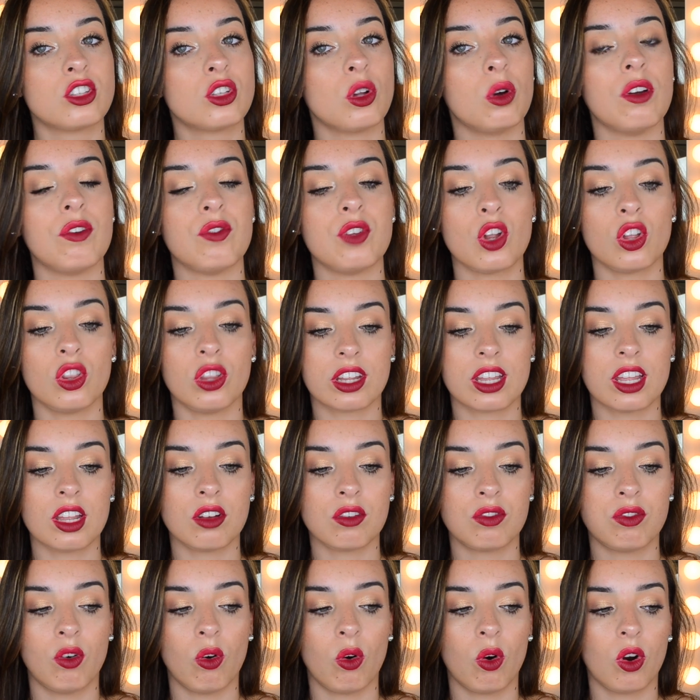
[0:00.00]
So if you're looking
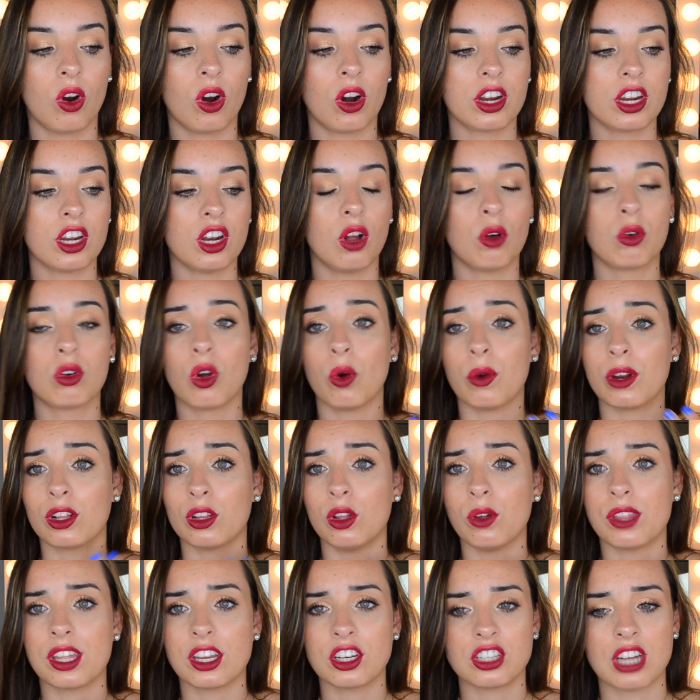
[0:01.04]
for, you know, going
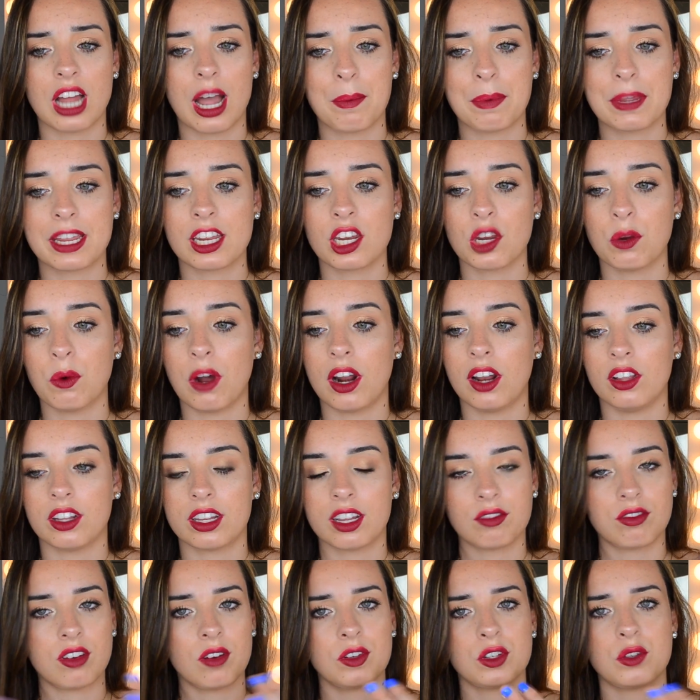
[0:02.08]
clothing shopping and you want to look
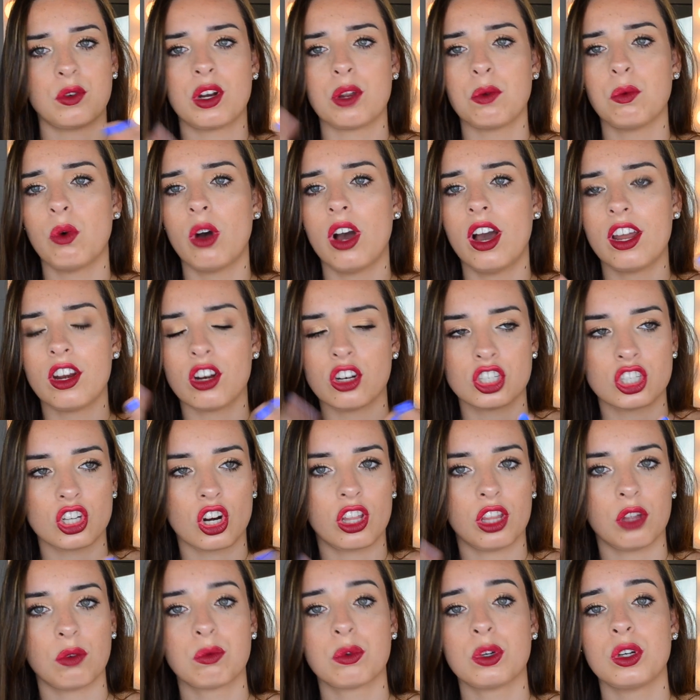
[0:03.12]
at Forever 21 or
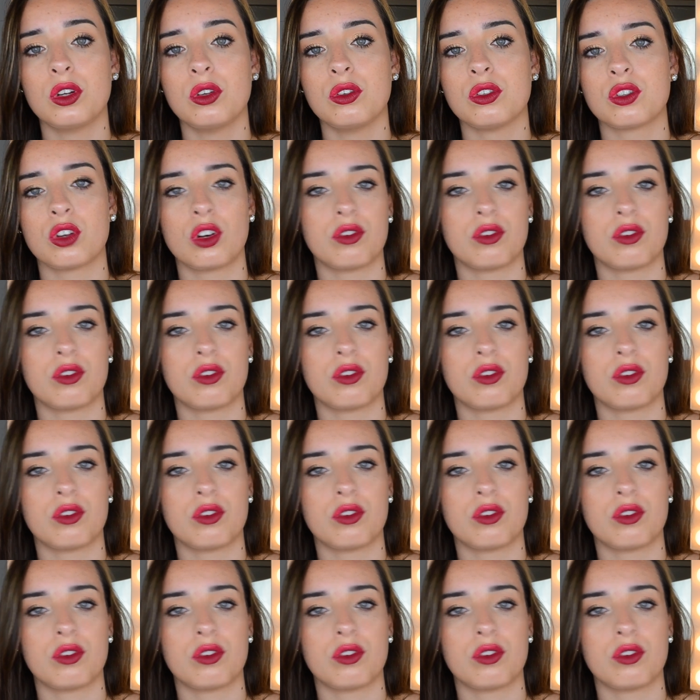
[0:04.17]
Charlotte Russe,